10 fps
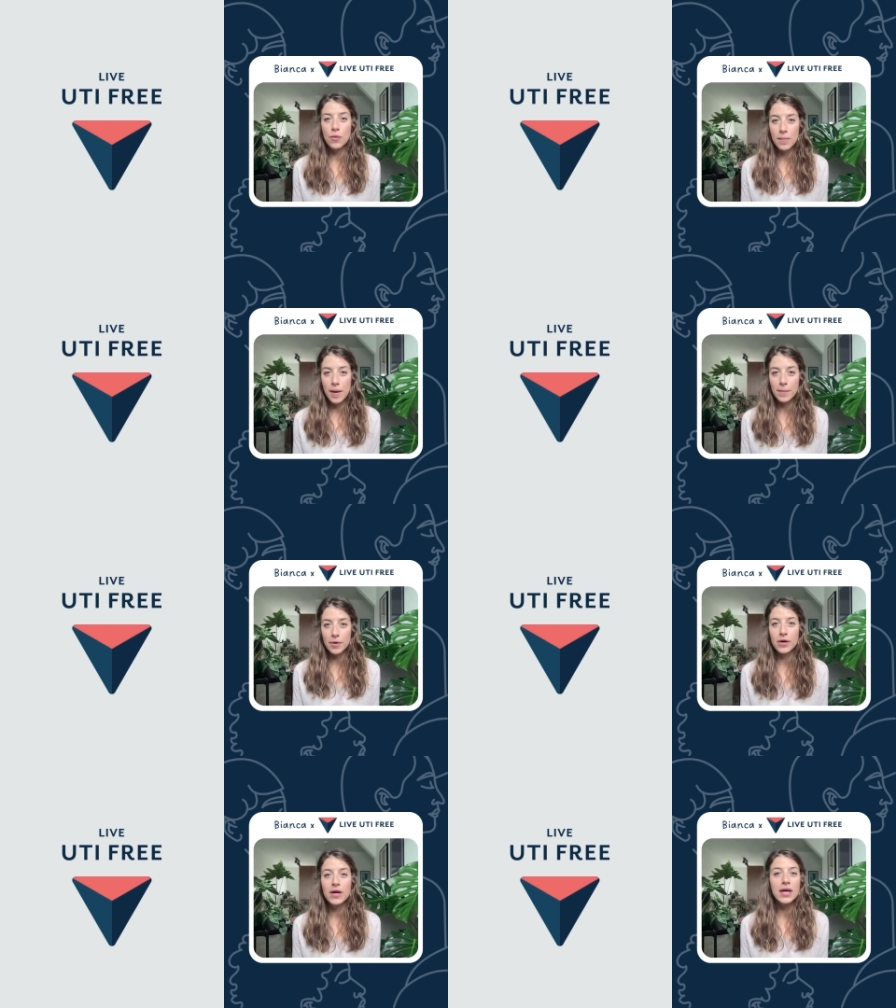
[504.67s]

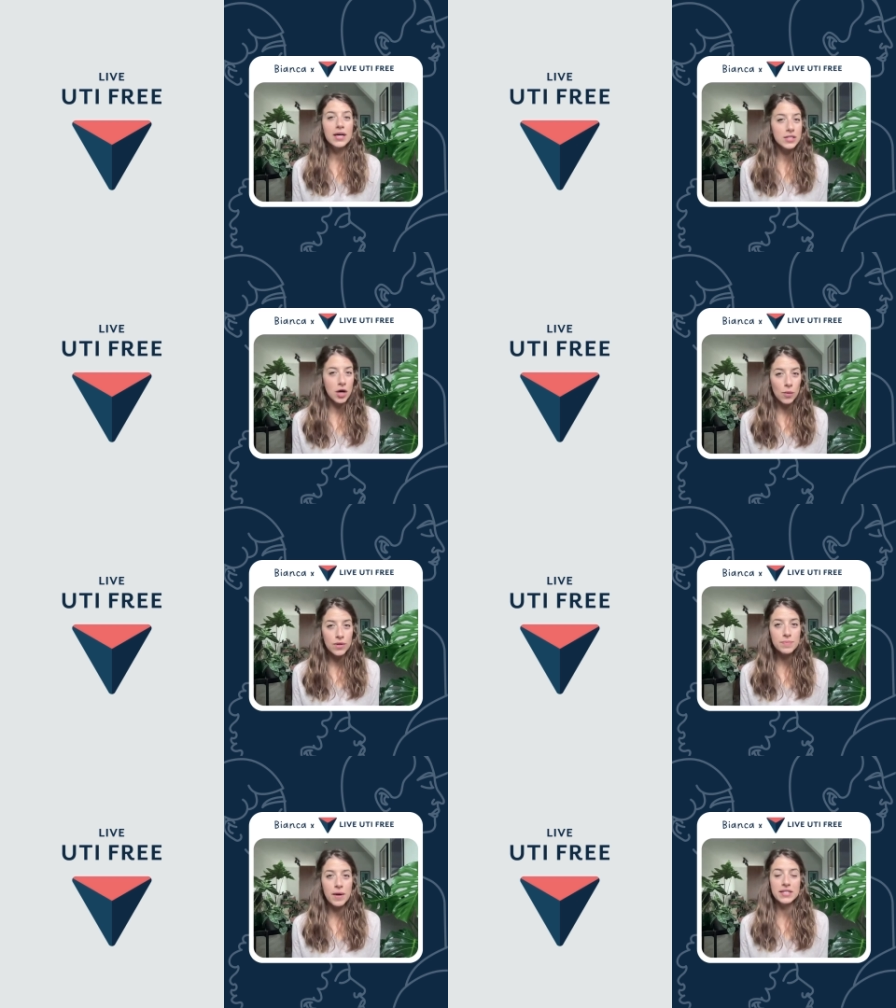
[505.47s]
Remember, it's
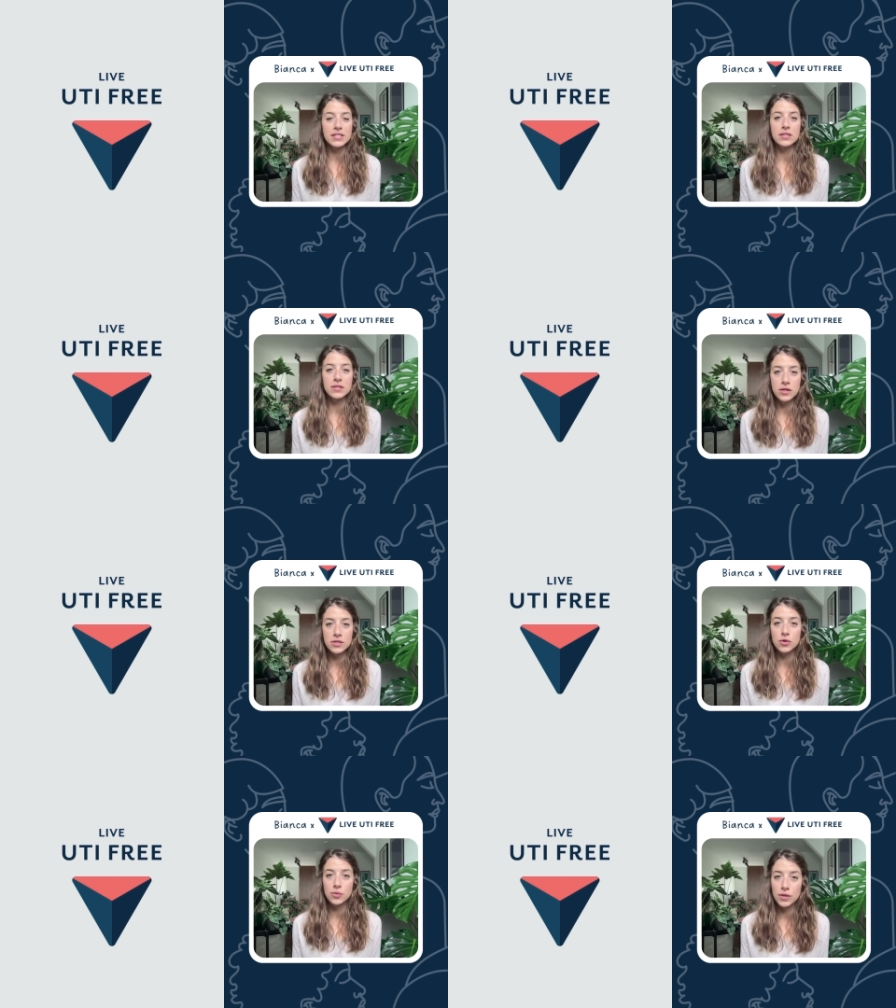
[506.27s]
always best to
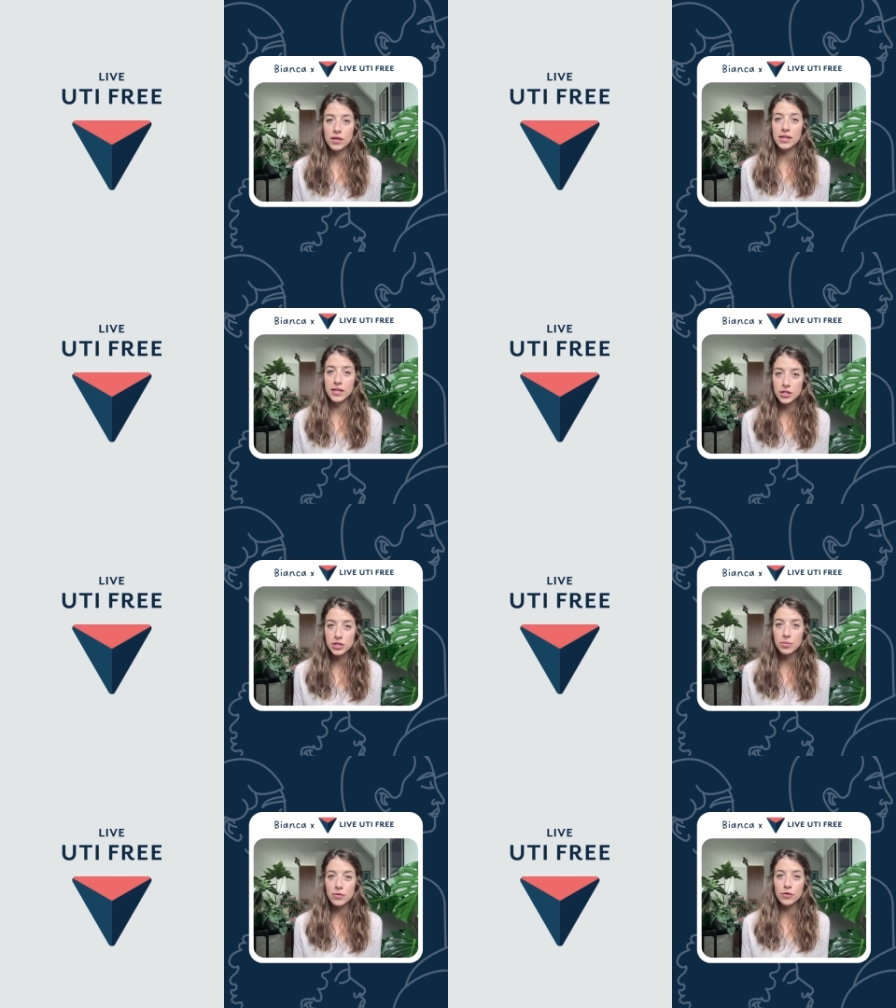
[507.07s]
consult with a
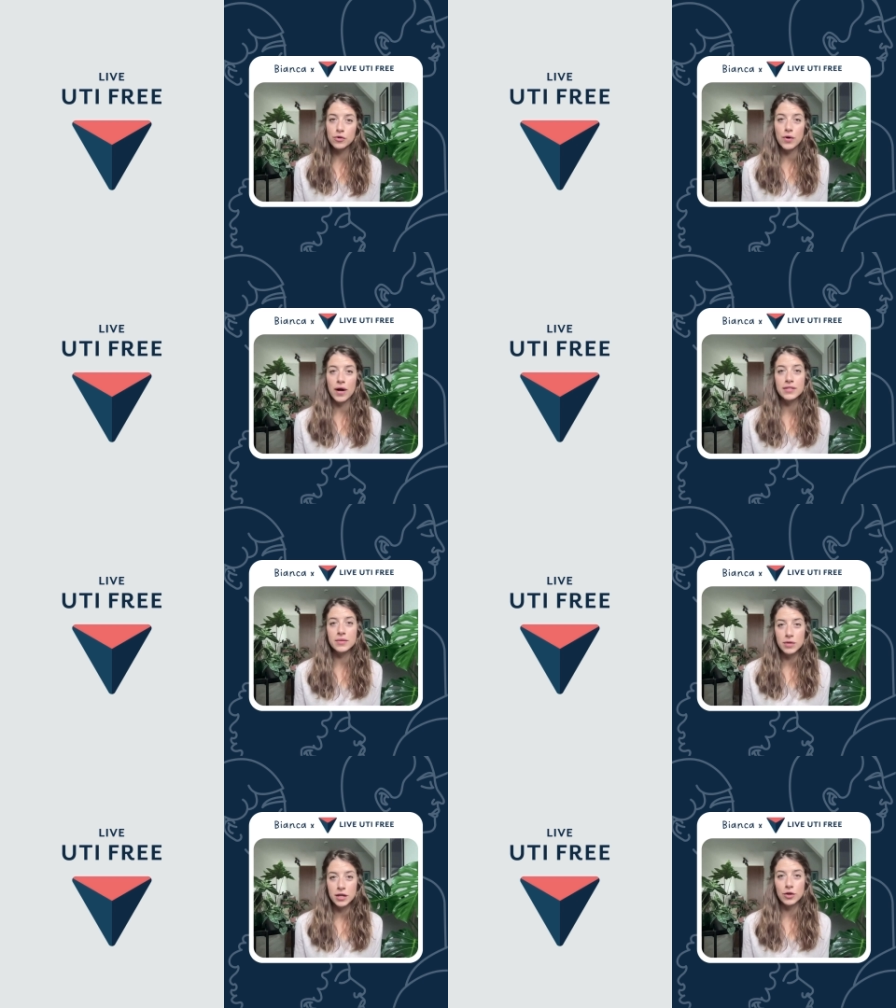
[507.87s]
clinician before trying
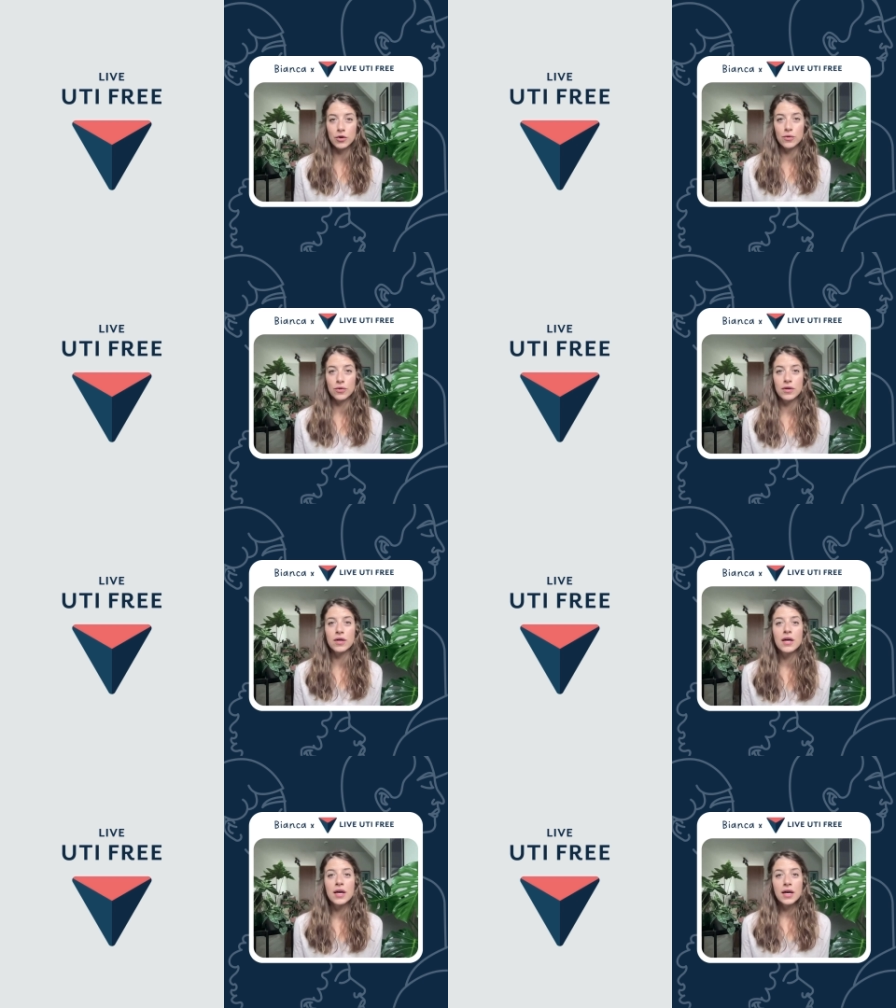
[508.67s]
something new.
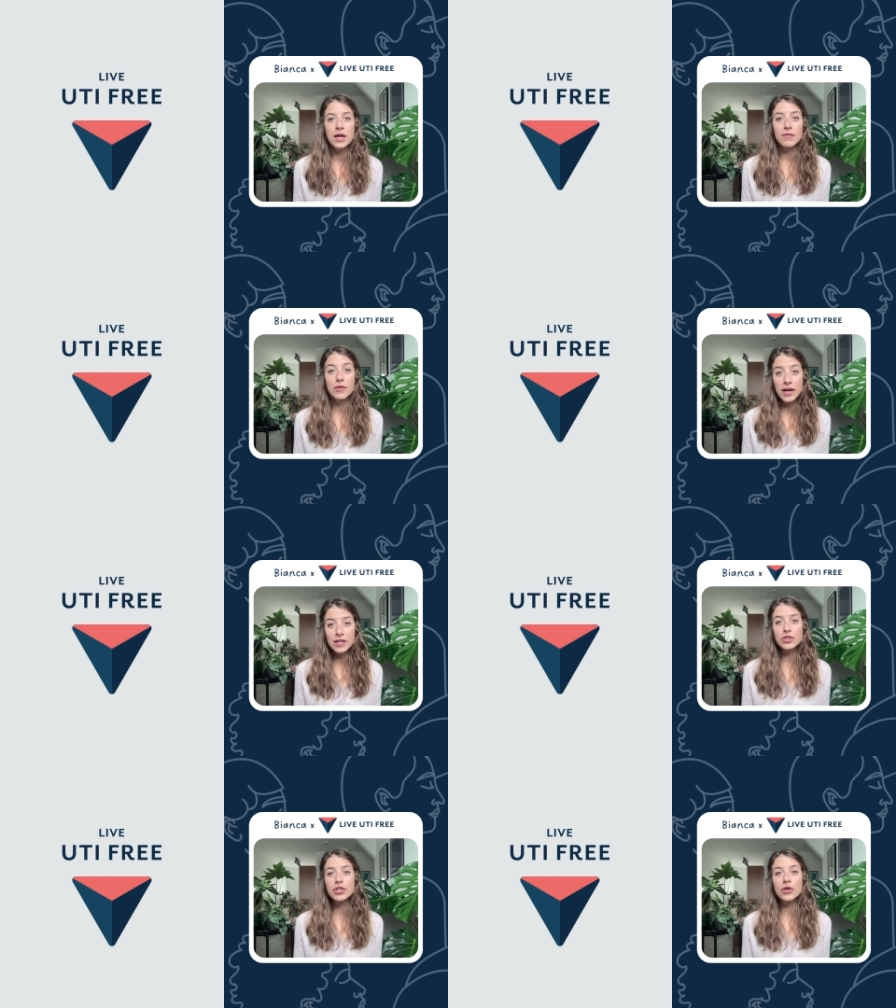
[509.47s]
If you'd
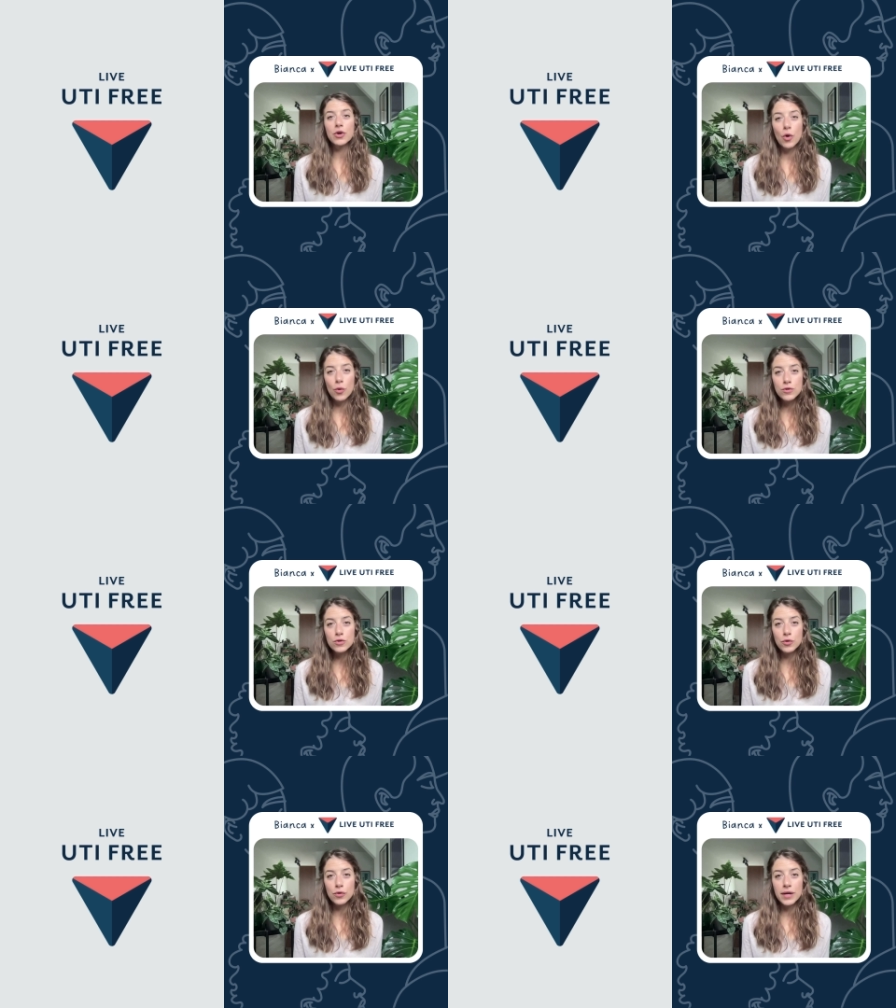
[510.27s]
like to share your own
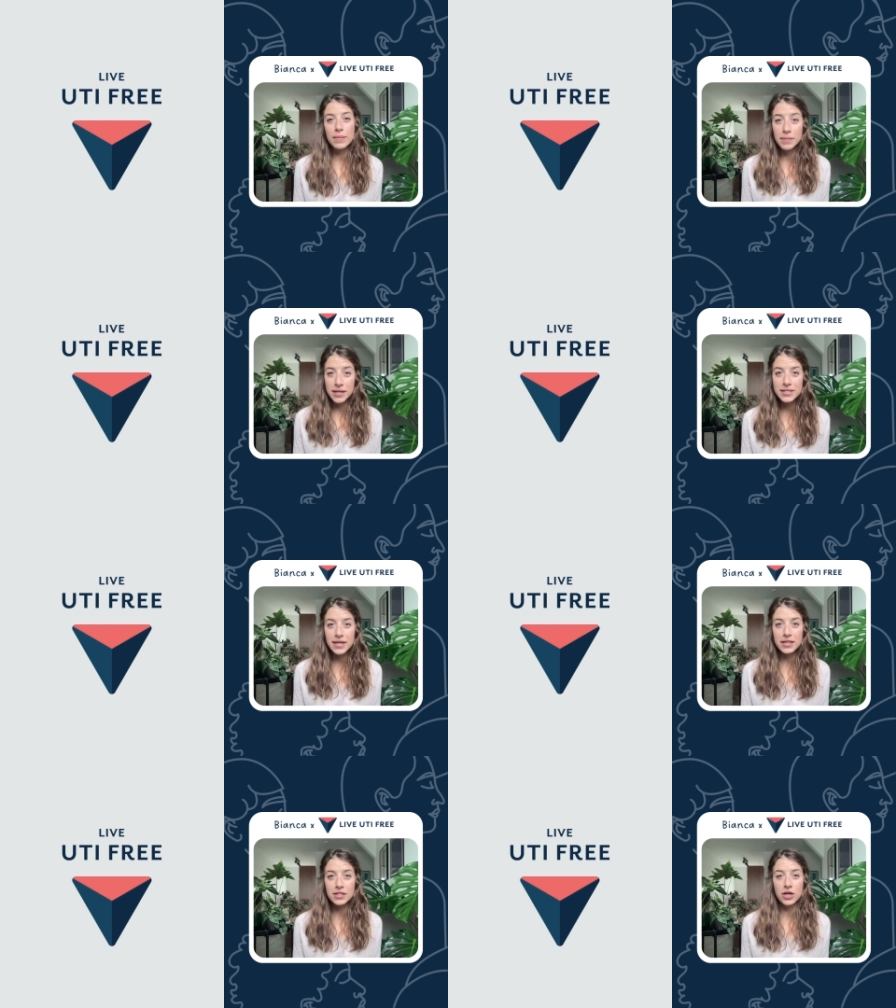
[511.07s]
story, please
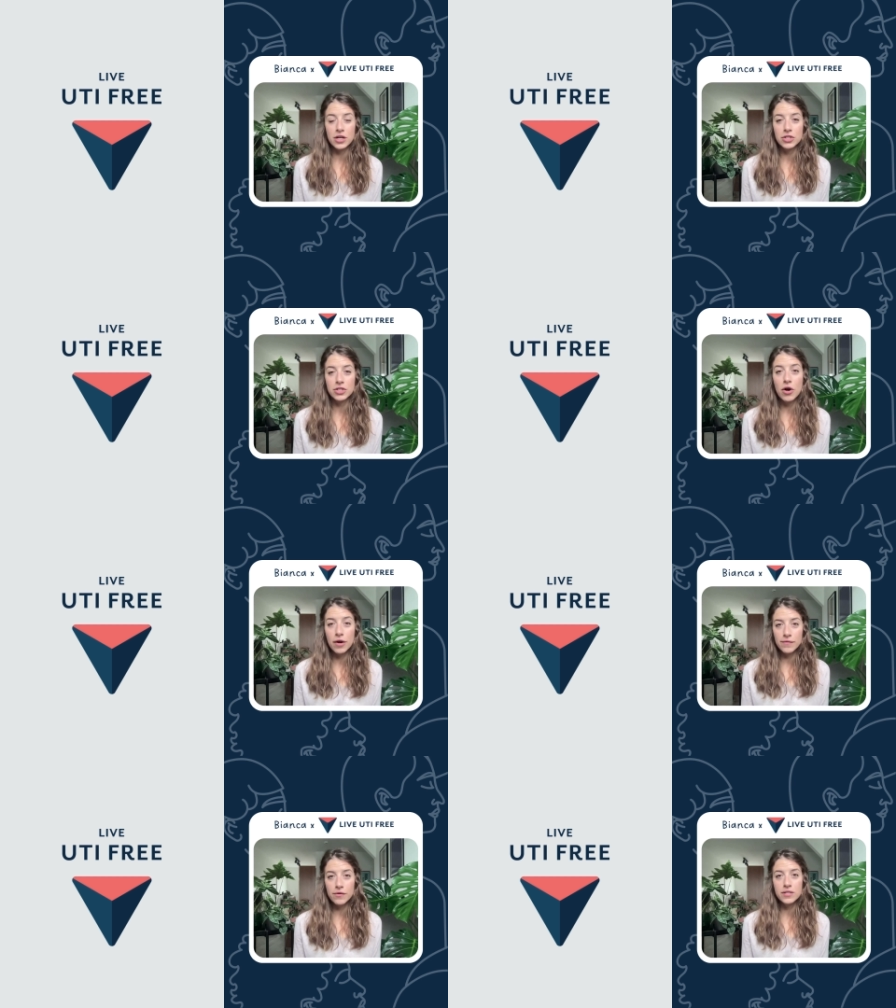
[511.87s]
get in touch. Our
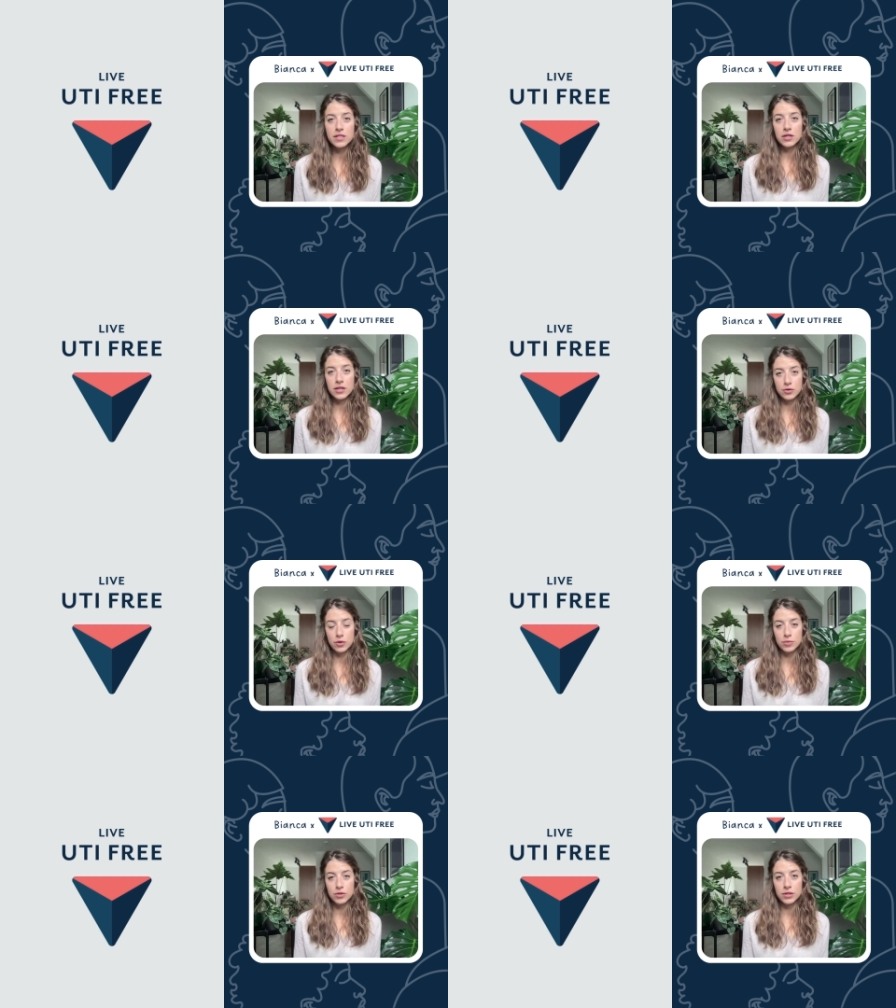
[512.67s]
info is in the
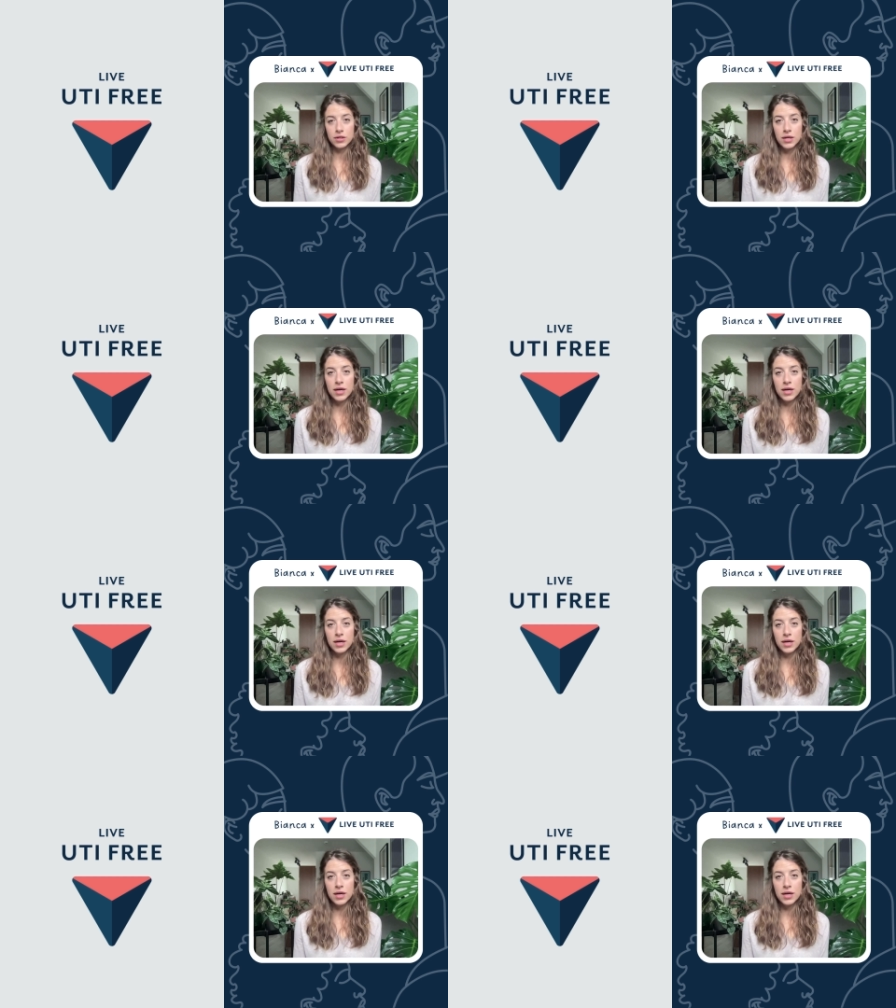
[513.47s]
description.